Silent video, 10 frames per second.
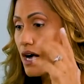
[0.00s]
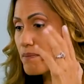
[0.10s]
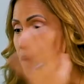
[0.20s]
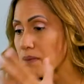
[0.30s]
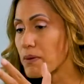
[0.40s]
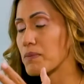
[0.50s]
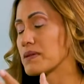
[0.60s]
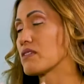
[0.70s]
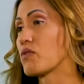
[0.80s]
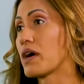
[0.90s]
A big
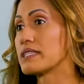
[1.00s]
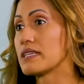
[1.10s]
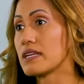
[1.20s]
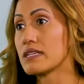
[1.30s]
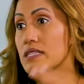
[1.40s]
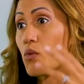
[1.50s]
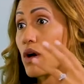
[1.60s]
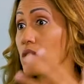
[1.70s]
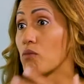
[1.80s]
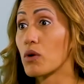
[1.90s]
purpose of why I did it is I
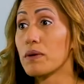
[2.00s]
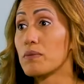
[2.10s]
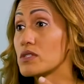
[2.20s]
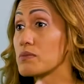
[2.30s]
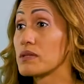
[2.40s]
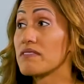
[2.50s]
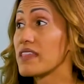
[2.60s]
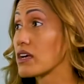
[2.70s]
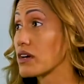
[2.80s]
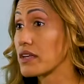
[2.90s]
wanted more people to believe they
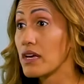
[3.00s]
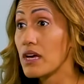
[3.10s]
could.